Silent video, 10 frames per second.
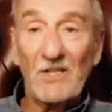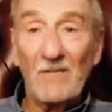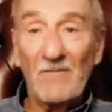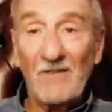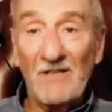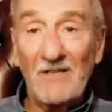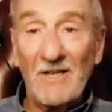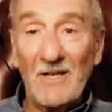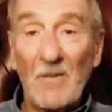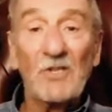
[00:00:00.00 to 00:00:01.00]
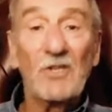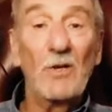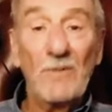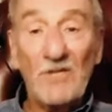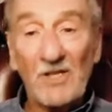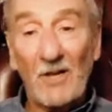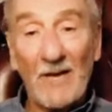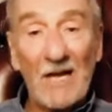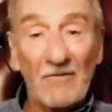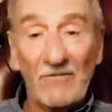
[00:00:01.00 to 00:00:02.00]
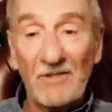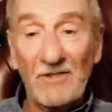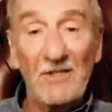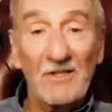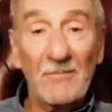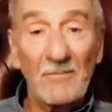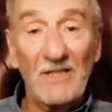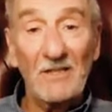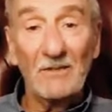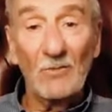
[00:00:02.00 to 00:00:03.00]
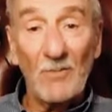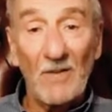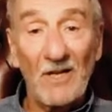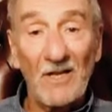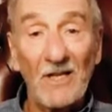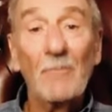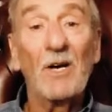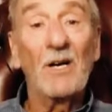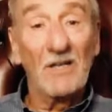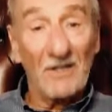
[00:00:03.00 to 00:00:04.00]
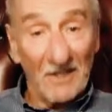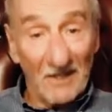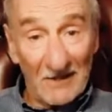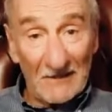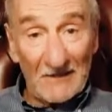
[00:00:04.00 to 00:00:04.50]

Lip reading: I'm very much hoping to go out for an Indian meal with my partner.